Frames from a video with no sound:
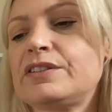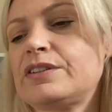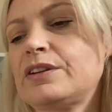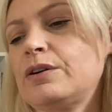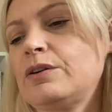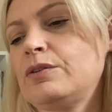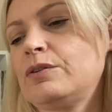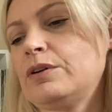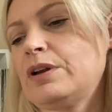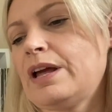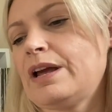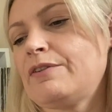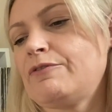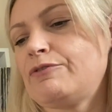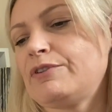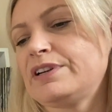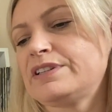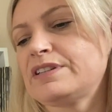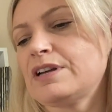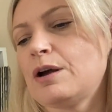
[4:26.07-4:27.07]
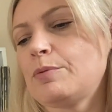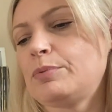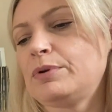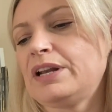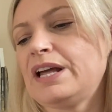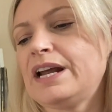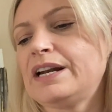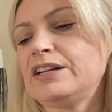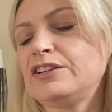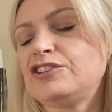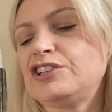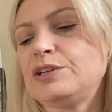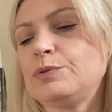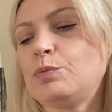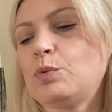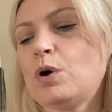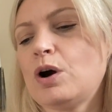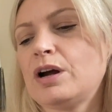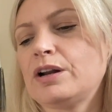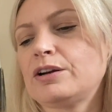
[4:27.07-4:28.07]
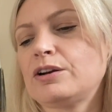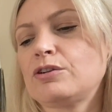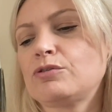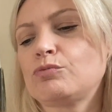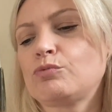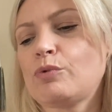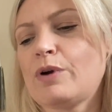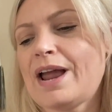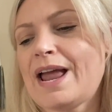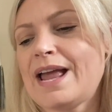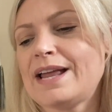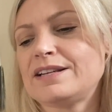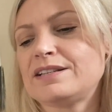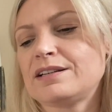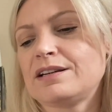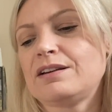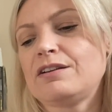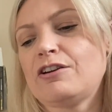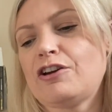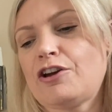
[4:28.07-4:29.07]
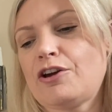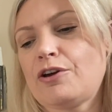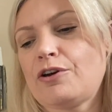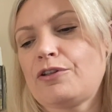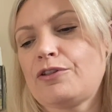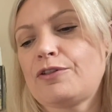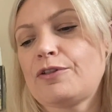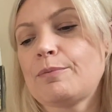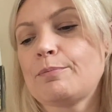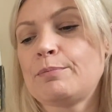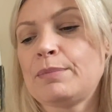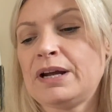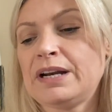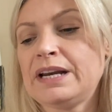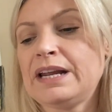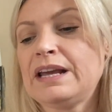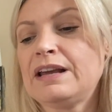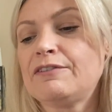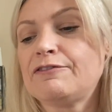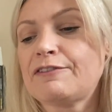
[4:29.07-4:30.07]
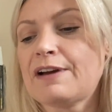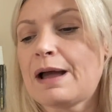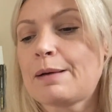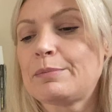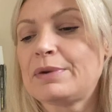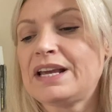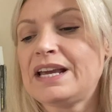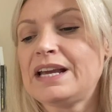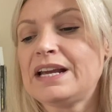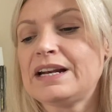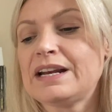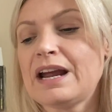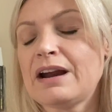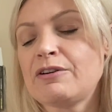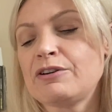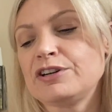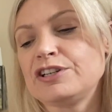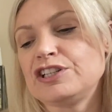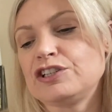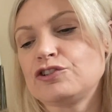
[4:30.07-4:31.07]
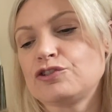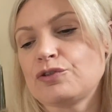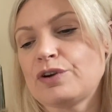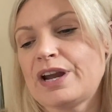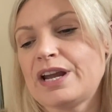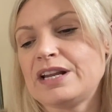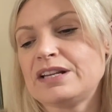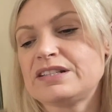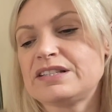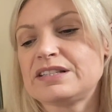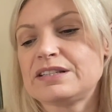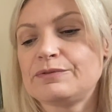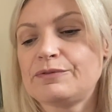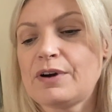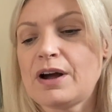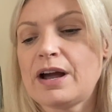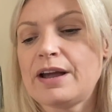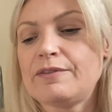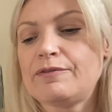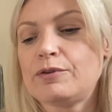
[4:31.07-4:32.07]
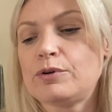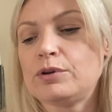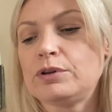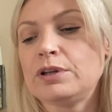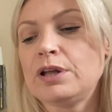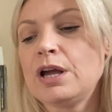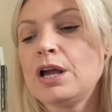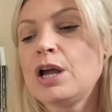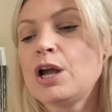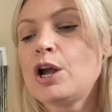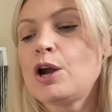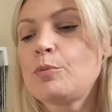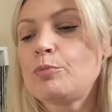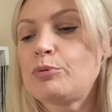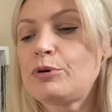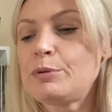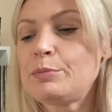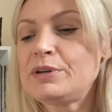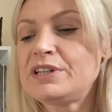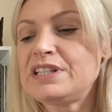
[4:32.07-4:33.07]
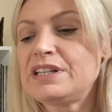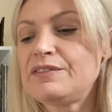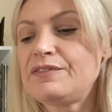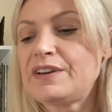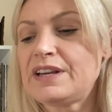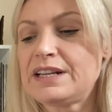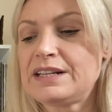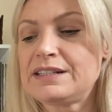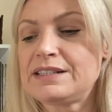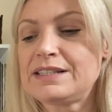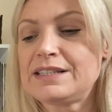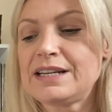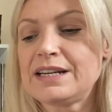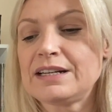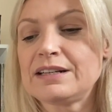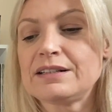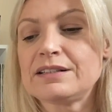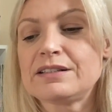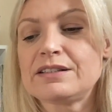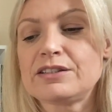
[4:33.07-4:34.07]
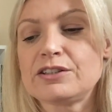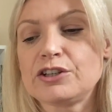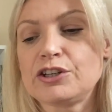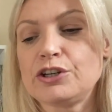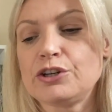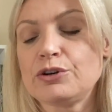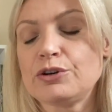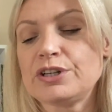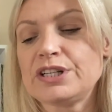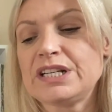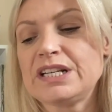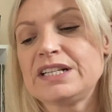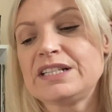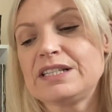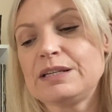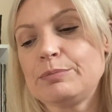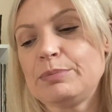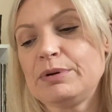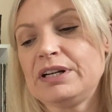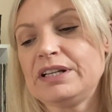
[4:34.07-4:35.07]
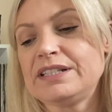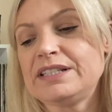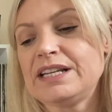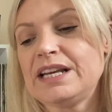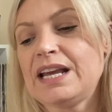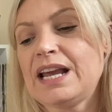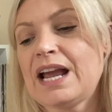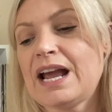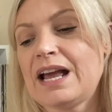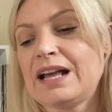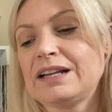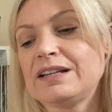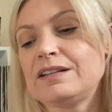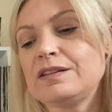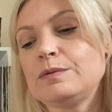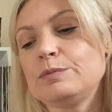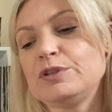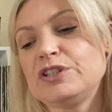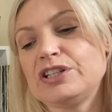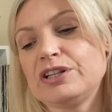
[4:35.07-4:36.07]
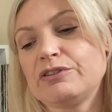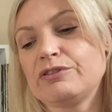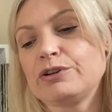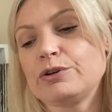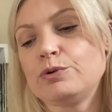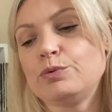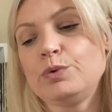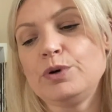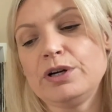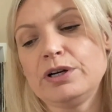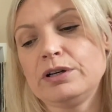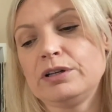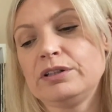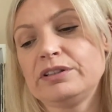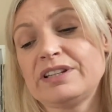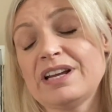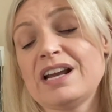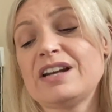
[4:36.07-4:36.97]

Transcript: So like, for example, energy 1, red, earth, money, family, inherited traits, survival, primitive instincts, security, stability, and the material world.